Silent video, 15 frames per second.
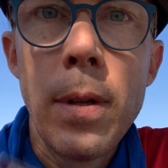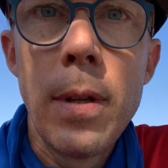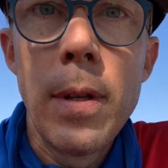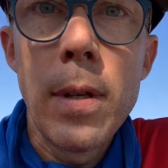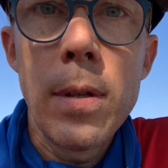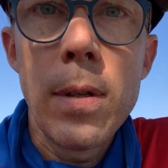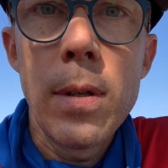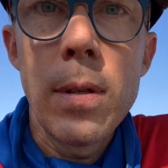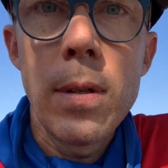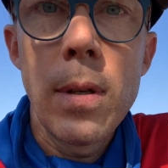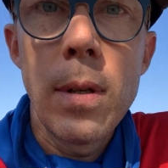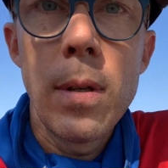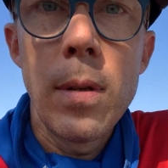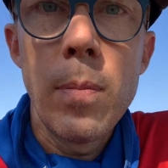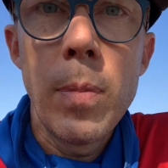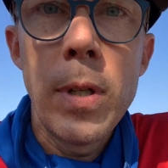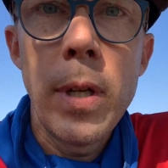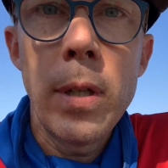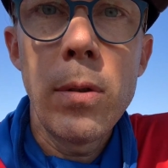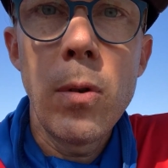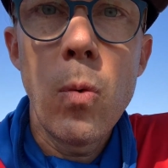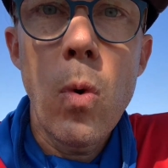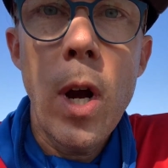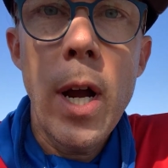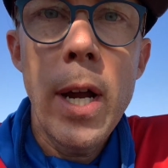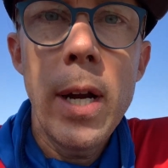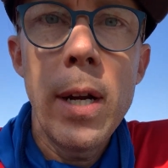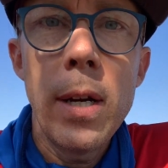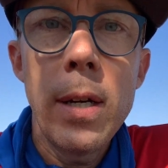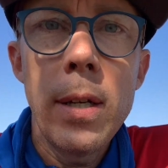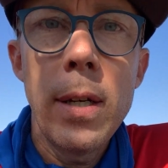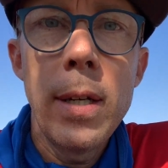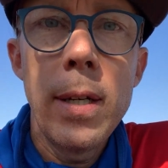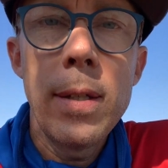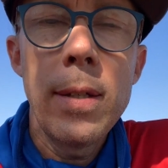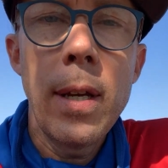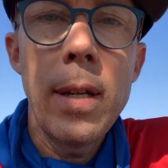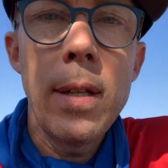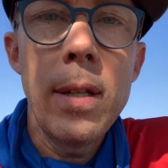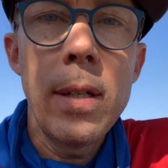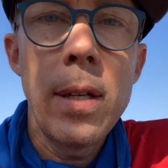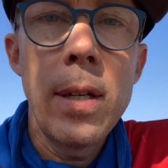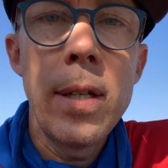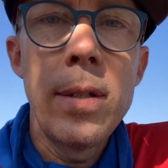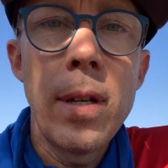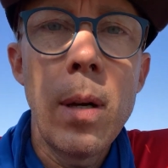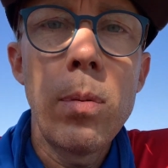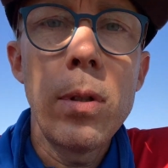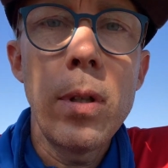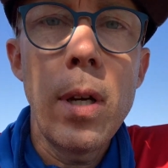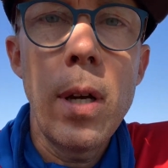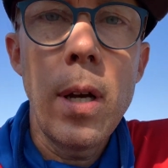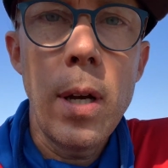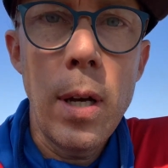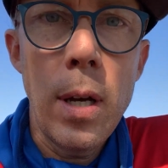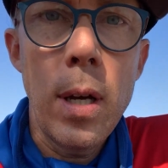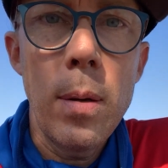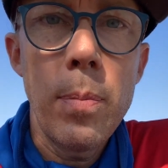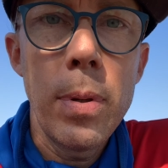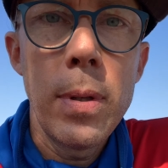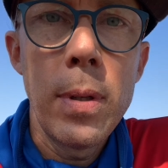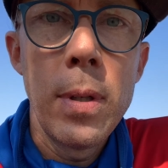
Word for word: this particular wire and it's not gonna double up,